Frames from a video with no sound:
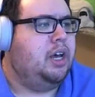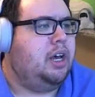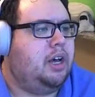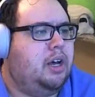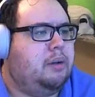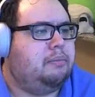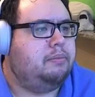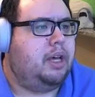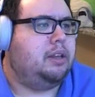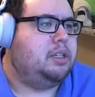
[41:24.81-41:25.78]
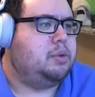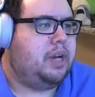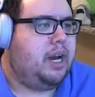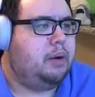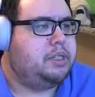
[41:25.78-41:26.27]
At least
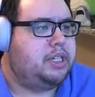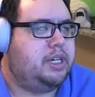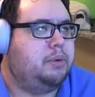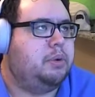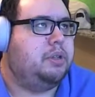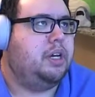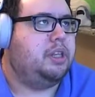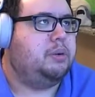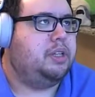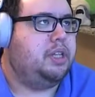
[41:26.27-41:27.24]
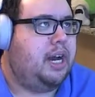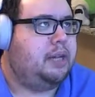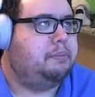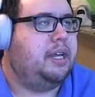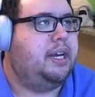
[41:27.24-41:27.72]
when I was a kid, we were taught there were
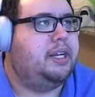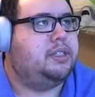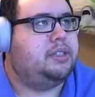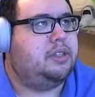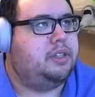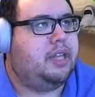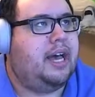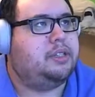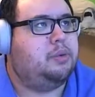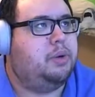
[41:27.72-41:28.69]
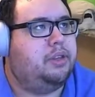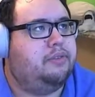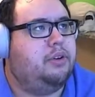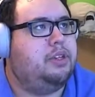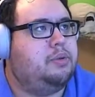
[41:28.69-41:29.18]
9 planets. The last one, the
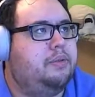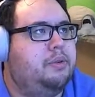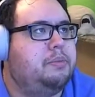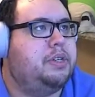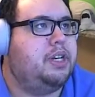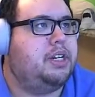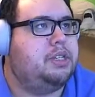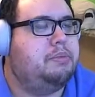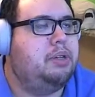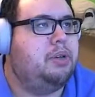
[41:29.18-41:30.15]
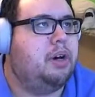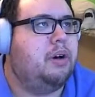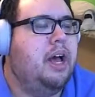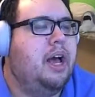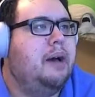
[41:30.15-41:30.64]
furthest one from the sun, is Pluto.